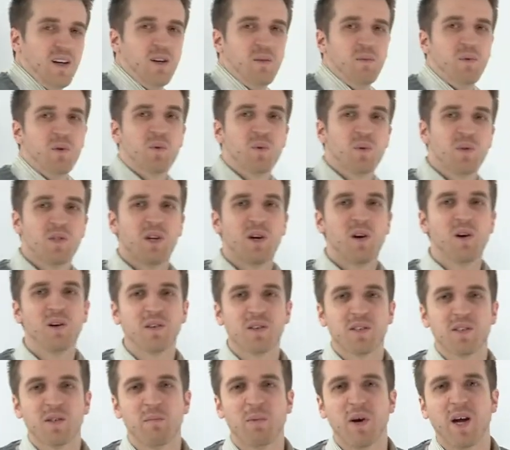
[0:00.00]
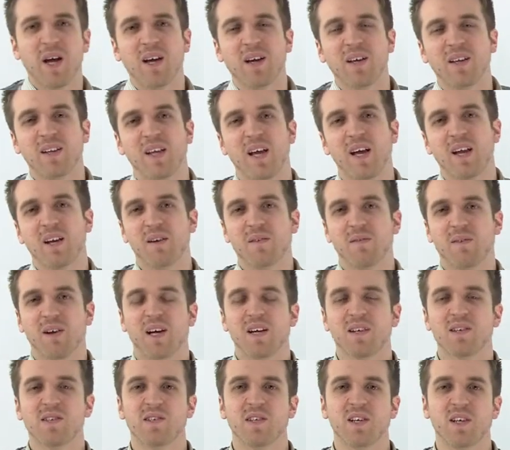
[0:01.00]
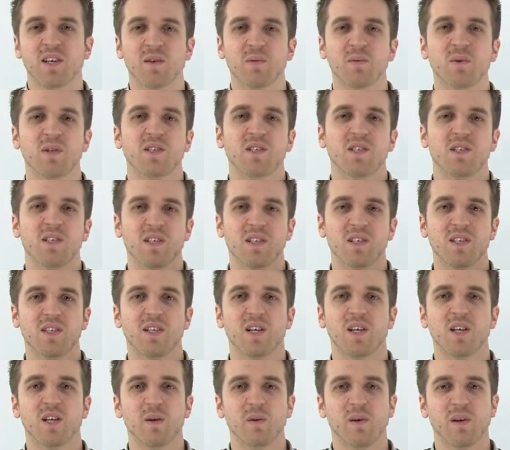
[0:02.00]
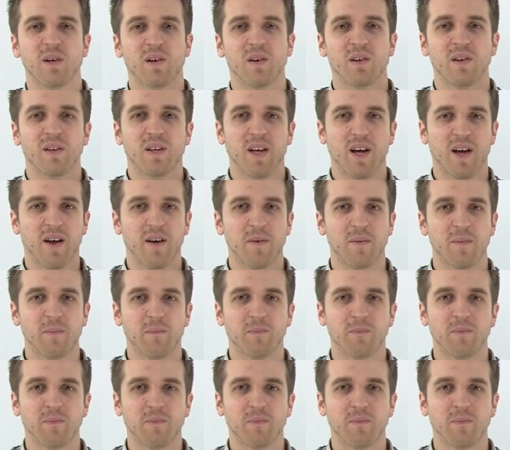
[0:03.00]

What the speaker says: which was the hot debate at the end of last year, which is continuing on now.